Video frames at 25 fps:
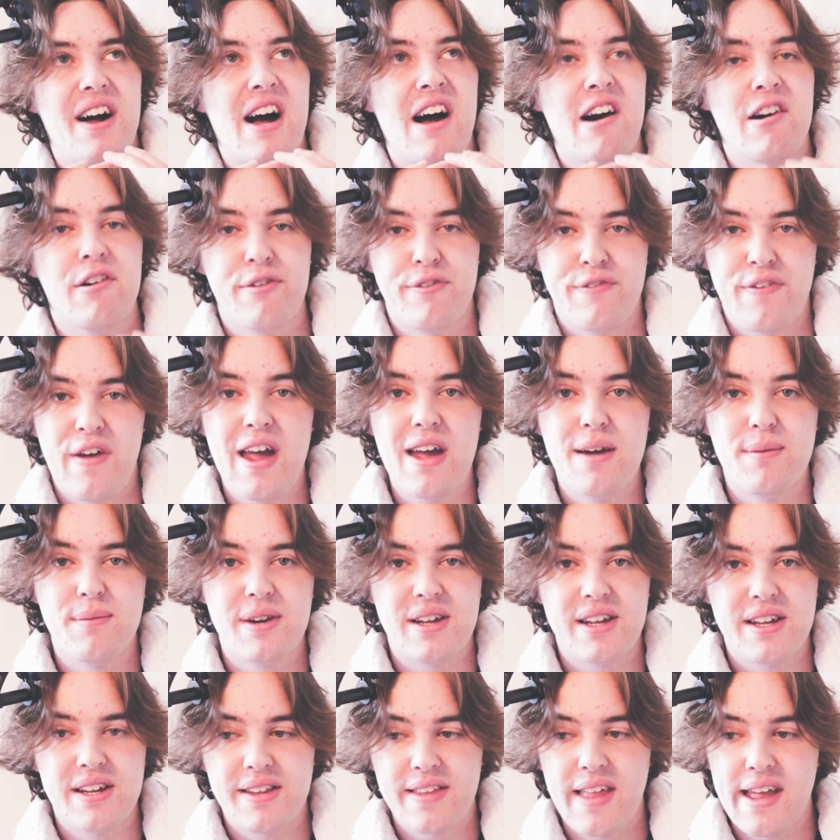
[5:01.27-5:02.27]
are a
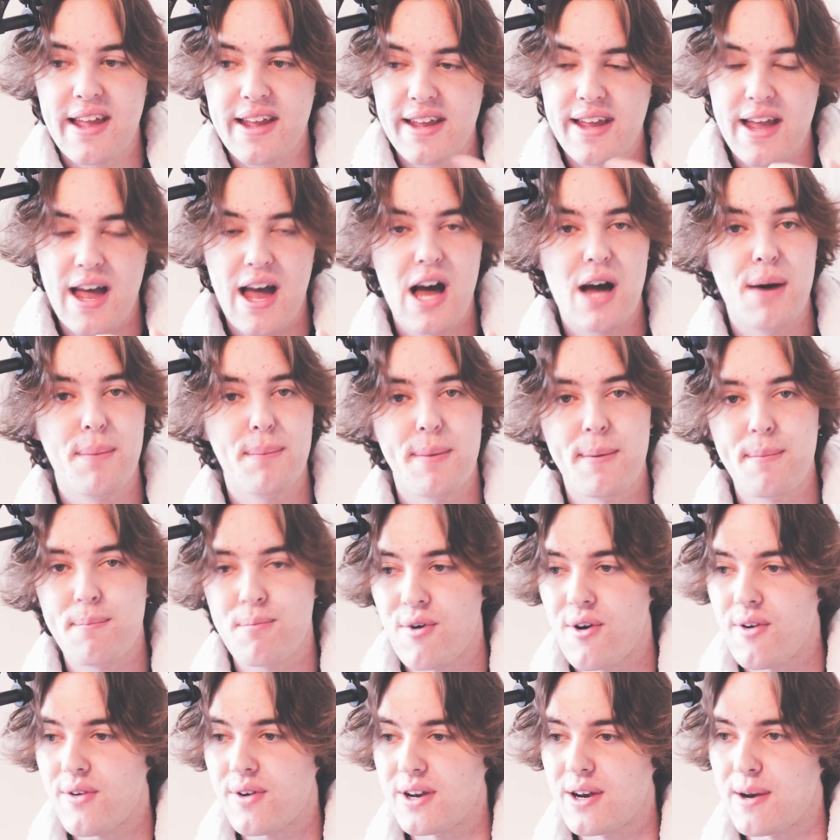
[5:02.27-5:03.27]
family. They can't be
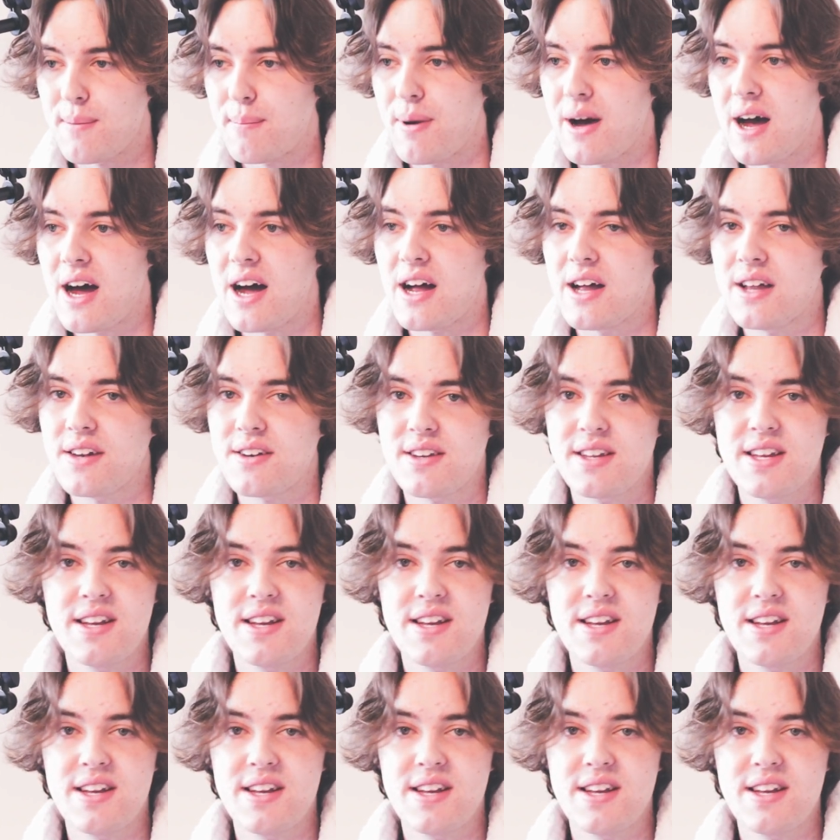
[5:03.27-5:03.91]
broken apart.